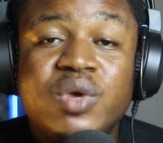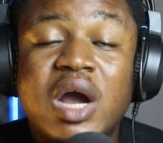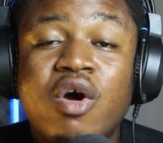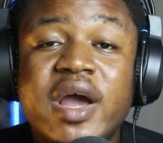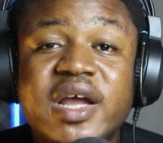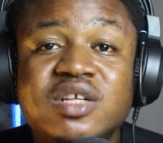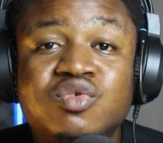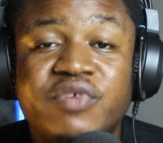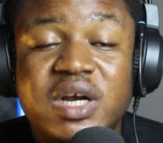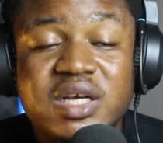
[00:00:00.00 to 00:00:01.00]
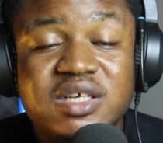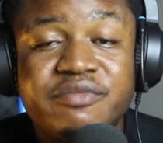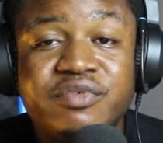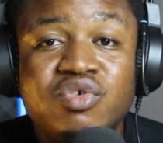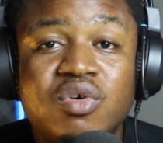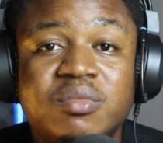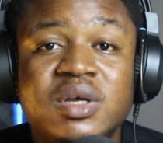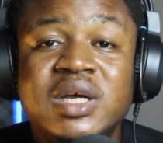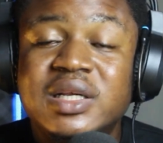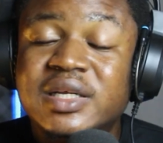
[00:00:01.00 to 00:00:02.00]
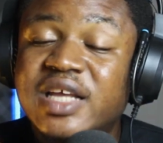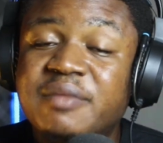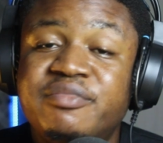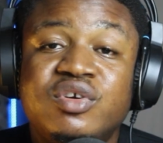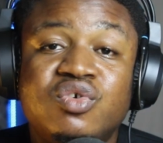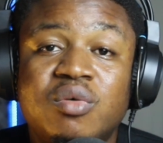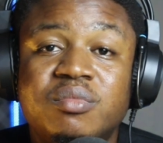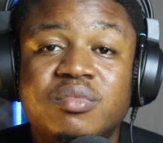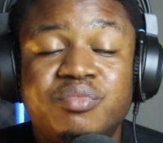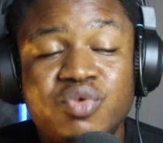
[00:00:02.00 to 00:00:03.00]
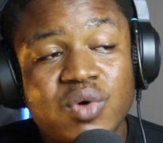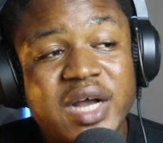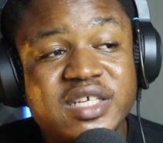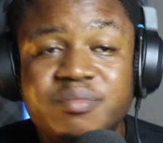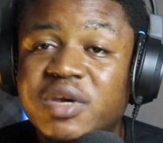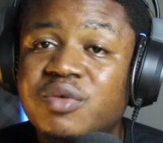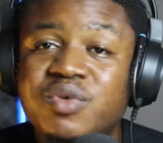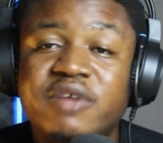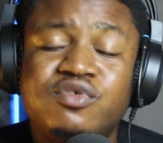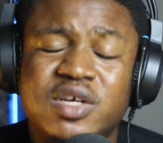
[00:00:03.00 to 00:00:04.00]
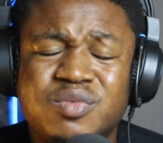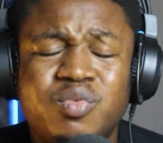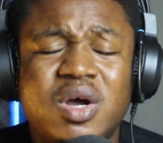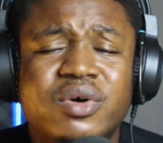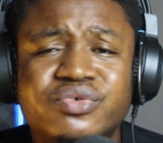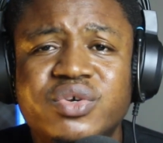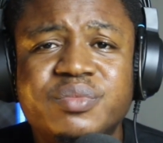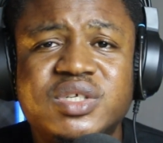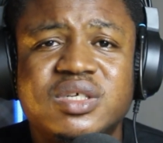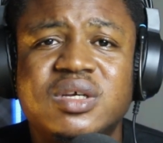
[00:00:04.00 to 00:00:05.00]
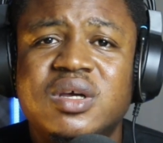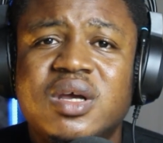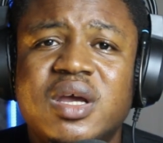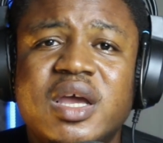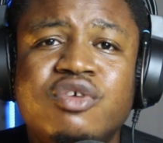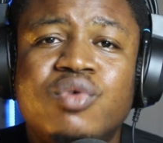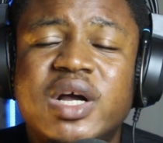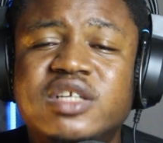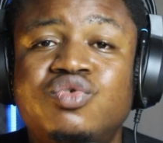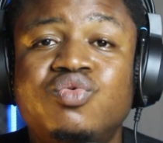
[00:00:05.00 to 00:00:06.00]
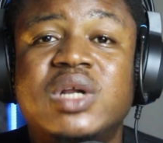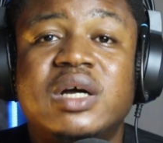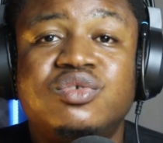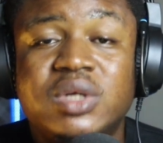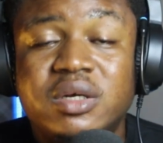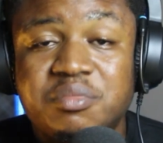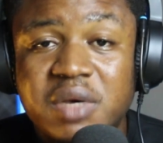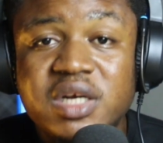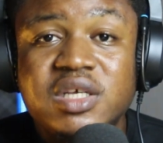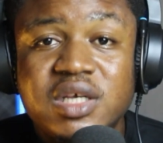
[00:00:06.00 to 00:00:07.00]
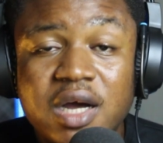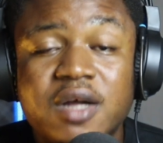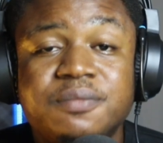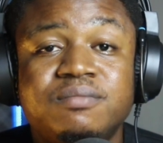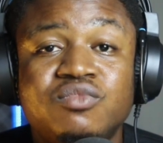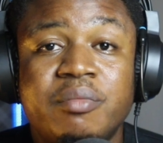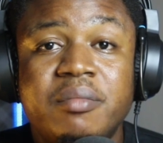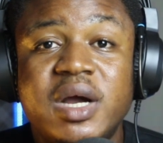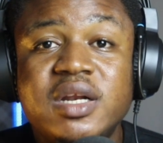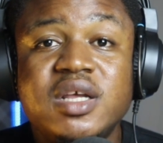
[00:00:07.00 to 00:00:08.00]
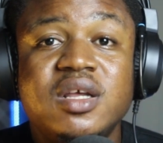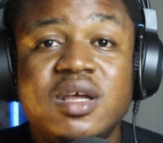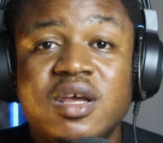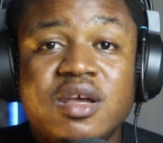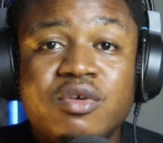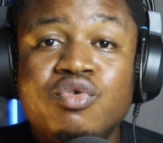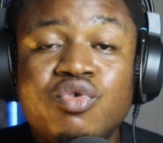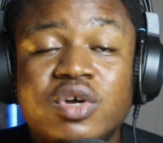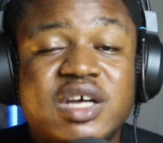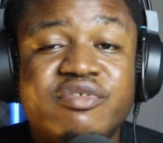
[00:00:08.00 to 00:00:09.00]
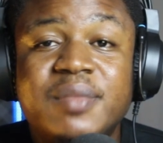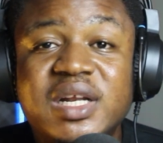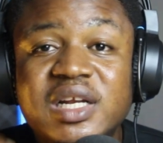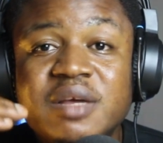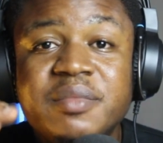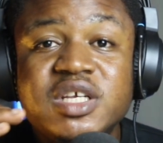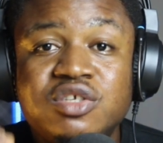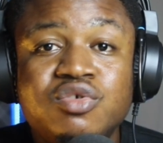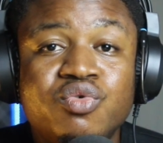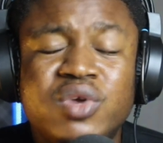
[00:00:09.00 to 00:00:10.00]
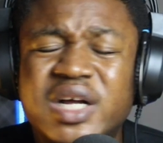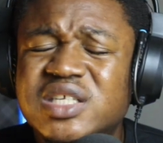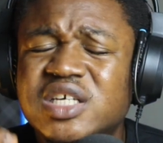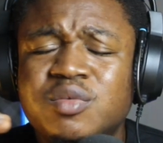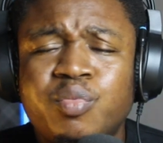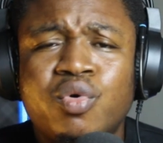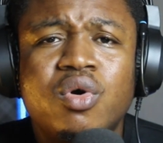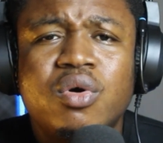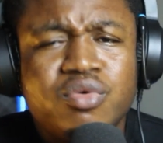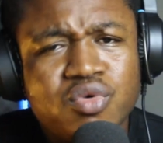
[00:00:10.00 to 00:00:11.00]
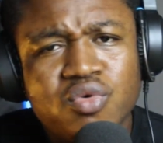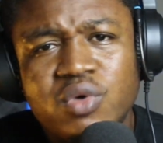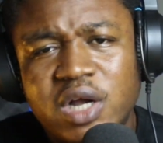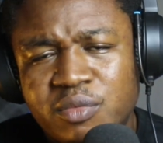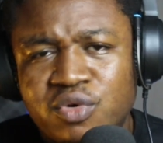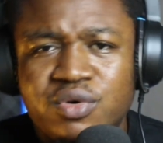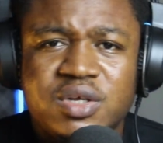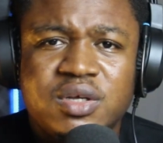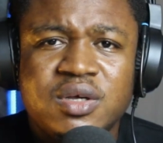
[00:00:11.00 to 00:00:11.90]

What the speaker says: We are all heading to financial freedom, the time freedom. Bro, as men, we have to explore our dreams. And you can't do that without money. Yeah, money, you not having money limits you. You can't explore. No, come on.